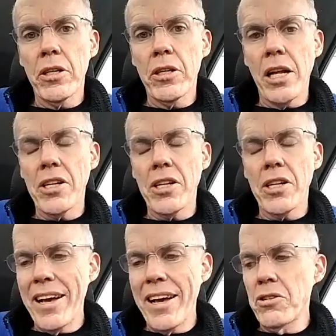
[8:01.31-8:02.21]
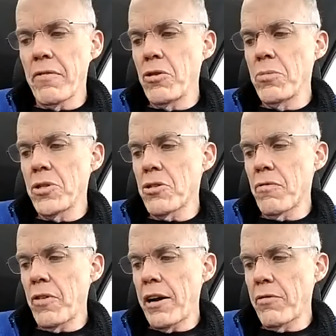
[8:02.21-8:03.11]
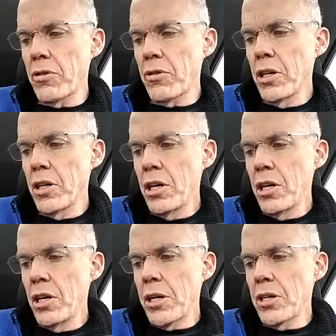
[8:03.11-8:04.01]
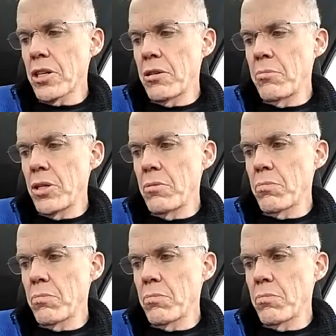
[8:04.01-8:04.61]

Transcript: at the edge of human survival, but it's going to be